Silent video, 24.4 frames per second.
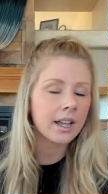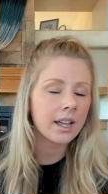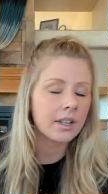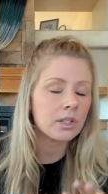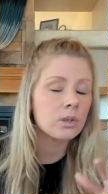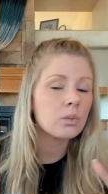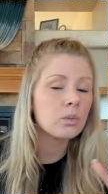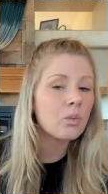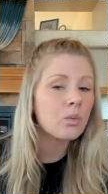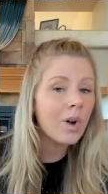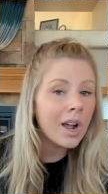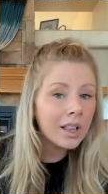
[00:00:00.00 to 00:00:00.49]

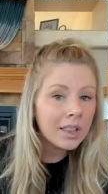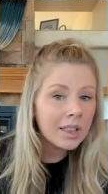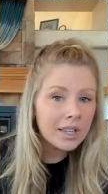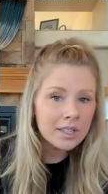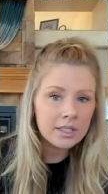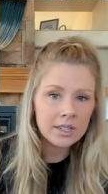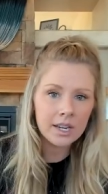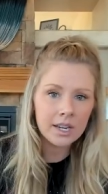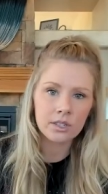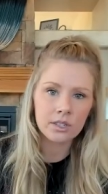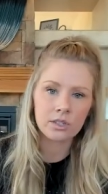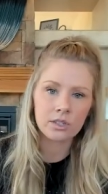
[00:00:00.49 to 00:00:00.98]
as well as
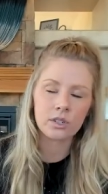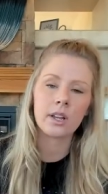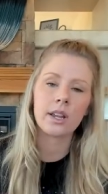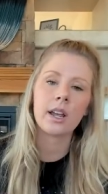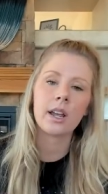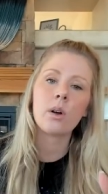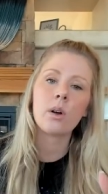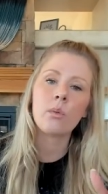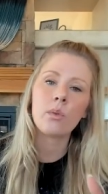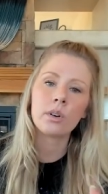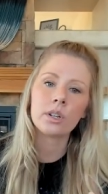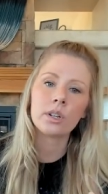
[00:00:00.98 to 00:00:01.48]
yesterday,
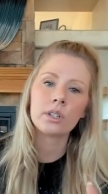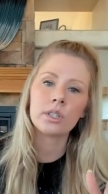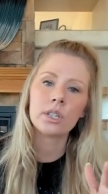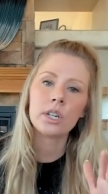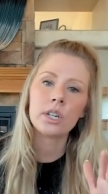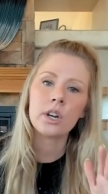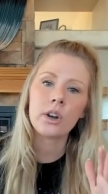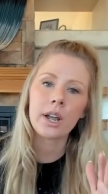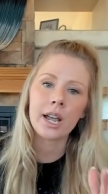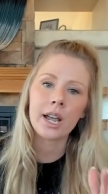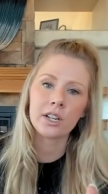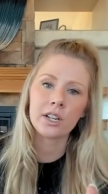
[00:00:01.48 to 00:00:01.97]
I want to see
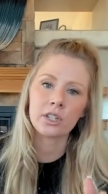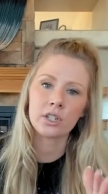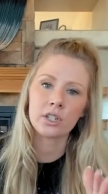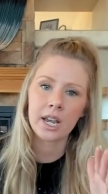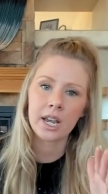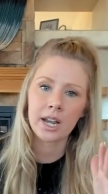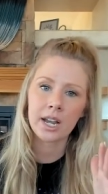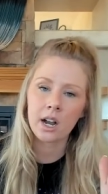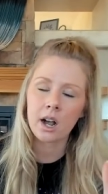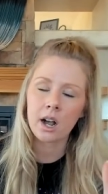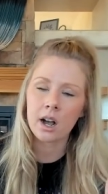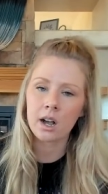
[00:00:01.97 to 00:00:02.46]
your
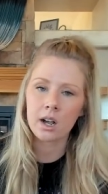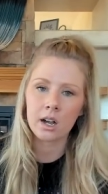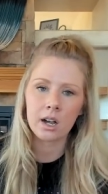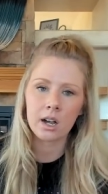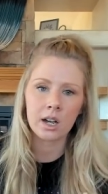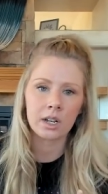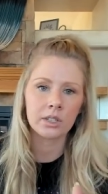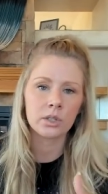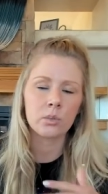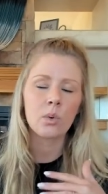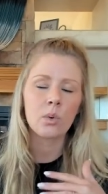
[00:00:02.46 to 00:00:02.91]
hashtag ahas.